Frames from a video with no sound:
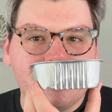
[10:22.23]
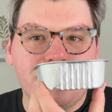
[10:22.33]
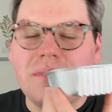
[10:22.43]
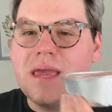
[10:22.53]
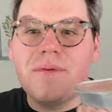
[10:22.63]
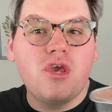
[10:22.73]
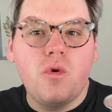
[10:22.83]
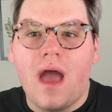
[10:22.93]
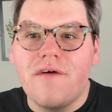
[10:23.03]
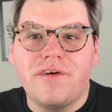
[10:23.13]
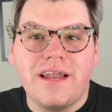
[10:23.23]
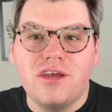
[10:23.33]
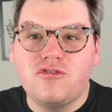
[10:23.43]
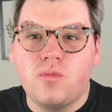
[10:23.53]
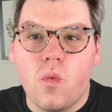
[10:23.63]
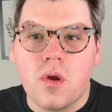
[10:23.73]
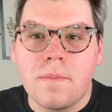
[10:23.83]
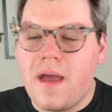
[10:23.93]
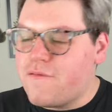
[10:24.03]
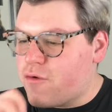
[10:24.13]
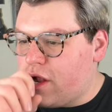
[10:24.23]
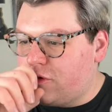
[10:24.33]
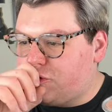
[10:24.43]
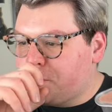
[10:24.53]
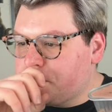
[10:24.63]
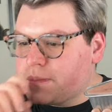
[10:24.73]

Maybe you have a nice warm beverage.